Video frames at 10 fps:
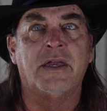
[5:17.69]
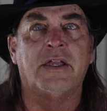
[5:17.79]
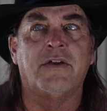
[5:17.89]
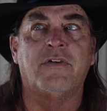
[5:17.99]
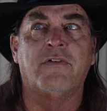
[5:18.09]

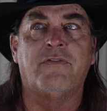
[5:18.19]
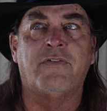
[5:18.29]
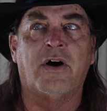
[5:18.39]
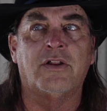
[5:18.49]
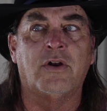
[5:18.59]
And if you
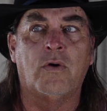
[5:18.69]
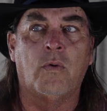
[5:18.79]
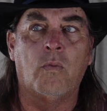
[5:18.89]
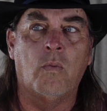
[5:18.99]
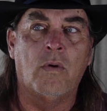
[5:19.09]
follow
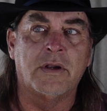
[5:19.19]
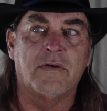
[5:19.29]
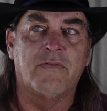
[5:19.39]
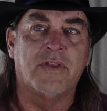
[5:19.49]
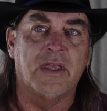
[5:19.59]
one
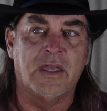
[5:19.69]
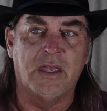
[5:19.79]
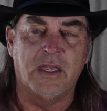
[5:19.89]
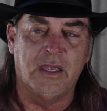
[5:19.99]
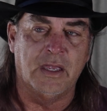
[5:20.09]
of
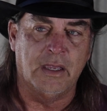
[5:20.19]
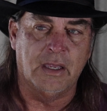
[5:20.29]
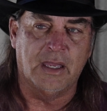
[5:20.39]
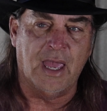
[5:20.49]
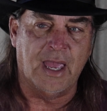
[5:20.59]

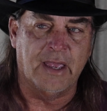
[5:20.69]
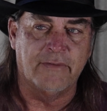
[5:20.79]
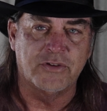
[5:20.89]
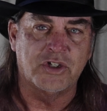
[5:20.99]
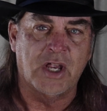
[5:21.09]
the
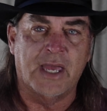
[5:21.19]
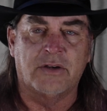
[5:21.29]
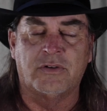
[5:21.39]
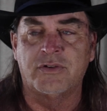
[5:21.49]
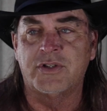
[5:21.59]
cave's
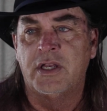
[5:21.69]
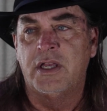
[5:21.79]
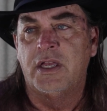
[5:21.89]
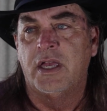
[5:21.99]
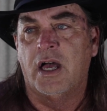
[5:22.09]
channels,
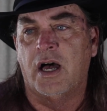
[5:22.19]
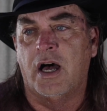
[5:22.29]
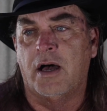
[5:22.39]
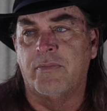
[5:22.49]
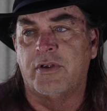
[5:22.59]

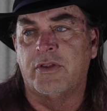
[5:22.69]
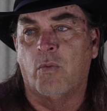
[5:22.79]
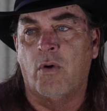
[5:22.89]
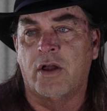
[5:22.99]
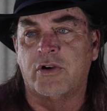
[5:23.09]
the
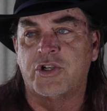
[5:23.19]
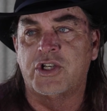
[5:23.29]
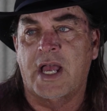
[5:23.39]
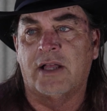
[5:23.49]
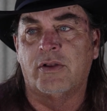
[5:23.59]
water's
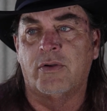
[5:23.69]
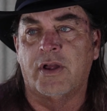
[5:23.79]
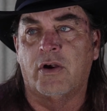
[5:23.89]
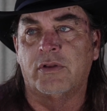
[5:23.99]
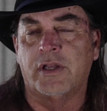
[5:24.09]
shallow
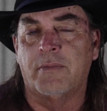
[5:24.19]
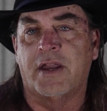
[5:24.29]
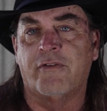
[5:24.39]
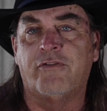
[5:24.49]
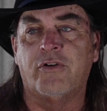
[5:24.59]
there, only
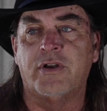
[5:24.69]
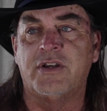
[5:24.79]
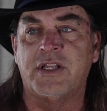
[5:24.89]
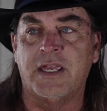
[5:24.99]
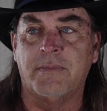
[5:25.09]
about a
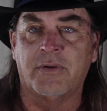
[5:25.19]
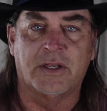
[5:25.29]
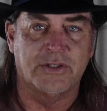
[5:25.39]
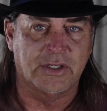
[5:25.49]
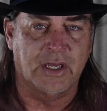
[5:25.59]
foot deep
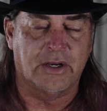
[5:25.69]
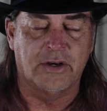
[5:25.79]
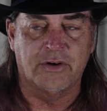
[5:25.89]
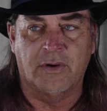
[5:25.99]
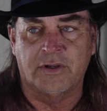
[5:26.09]
because it's got an
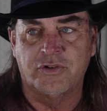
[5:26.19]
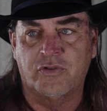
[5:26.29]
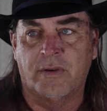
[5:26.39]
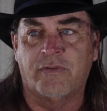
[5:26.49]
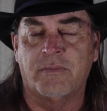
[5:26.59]
underground
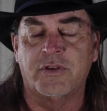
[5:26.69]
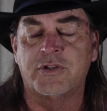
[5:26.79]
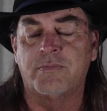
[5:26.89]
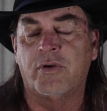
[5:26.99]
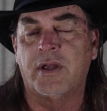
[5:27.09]
stream from the
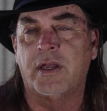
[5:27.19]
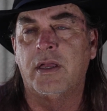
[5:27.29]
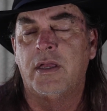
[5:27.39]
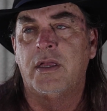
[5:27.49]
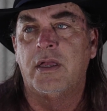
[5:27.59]
spring.
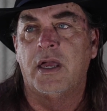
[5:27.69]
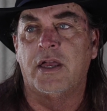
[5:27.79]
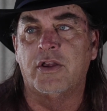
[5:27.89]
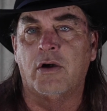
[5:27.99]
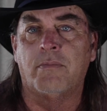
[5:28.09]

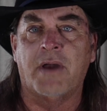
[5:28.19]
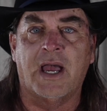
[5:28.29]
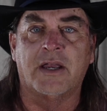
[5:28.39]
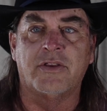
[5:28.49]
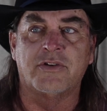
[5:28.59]
And you go
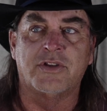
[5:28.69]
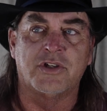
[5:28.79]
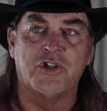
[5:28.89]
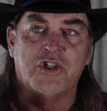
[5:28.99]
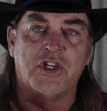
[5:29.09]
back and there's
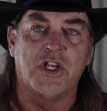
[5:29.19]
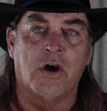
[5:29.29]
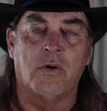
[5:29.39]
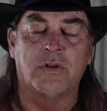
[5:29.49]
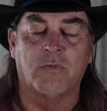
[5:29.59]
this
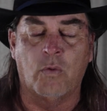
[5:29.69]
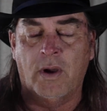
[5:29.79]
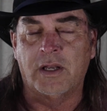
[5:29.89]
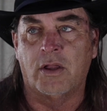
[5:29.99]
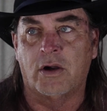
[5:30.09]
geode,
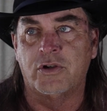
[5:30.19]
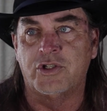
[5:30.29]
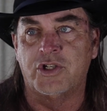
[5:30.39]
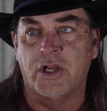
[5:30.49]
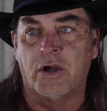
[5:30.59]
quite a
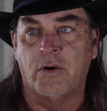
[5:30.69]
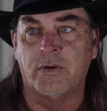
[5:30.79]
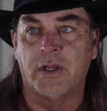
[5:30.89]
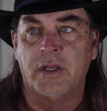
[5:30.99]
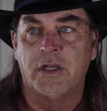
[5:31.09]
large
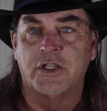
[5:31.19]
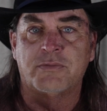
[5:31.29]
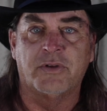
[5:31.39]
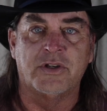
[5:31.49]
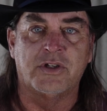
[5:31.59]
geode,
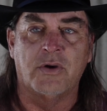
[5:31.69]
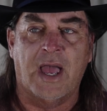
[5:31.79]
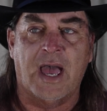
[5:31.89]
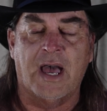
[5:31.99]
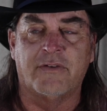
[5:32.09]
split in two
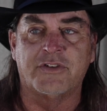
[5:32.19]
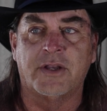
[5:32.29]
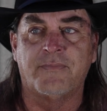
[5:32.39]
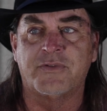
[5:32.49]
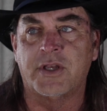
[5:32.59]
halves.
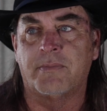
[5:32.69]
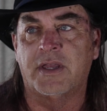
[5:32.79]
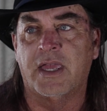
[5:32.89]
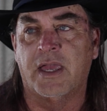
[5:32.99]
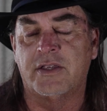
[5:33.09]

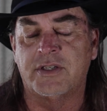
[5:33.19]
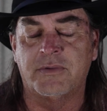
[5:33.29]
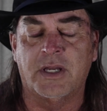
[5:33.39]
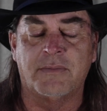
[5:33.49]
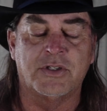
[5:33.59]

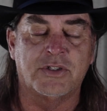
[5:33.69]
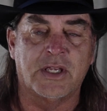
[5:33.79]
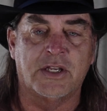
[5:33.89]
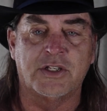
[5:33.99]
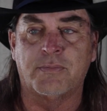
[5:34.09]
Sometimes it's
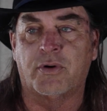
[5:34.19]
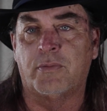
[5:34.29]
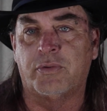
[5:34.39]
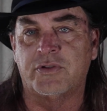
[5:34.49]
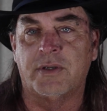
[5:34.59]
said it's
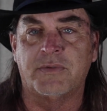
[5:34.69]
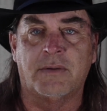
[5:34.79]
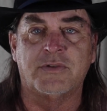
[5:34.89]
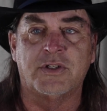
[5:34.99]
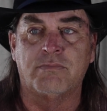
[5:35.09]
purple,
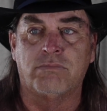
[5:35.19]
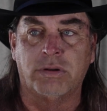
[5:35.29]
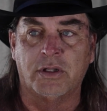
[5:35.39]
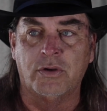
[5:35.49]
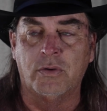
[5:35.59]
sometimes it's
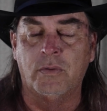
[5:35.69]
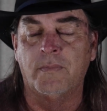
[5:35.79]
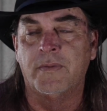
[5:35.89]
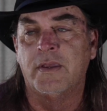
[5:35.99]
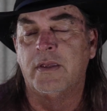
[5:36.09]
blue.